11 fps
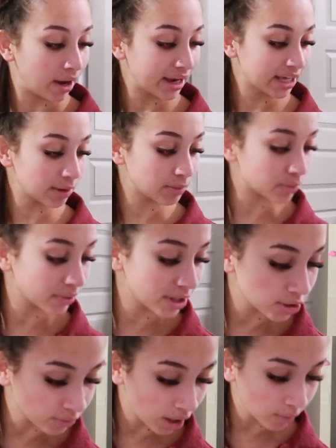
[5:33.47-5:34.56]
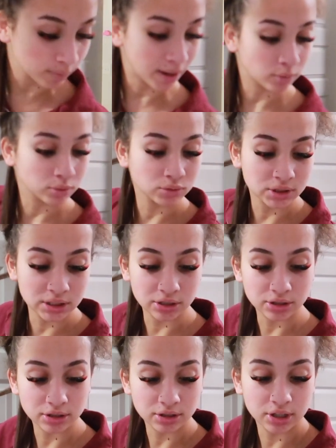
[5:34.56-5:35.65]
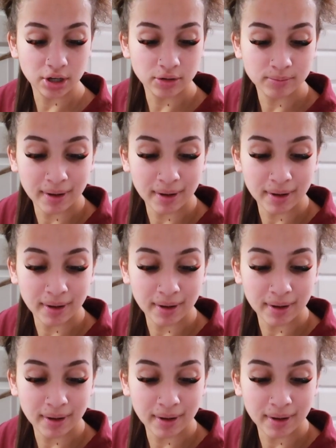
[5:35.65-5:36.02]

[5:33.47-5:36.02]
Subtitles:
I can't be playing around with my roots either, you know?